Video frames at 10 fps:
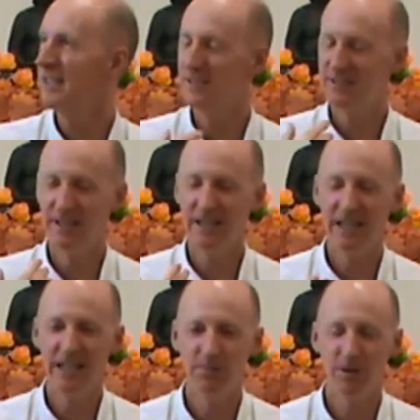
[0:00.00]
Sitting
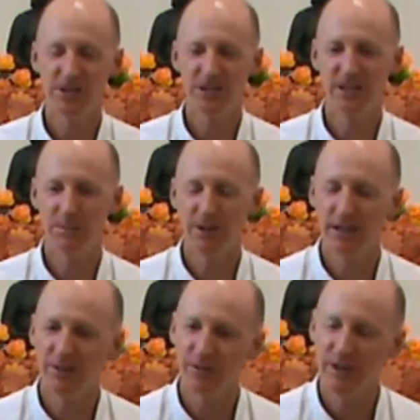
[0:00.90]
here watching the
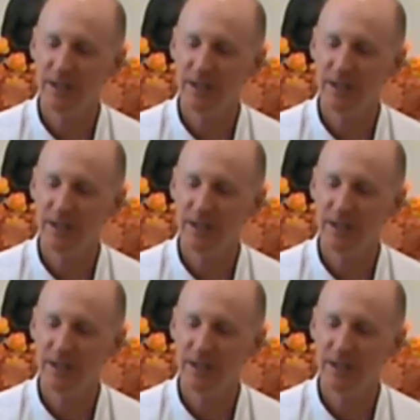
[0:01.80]
breath,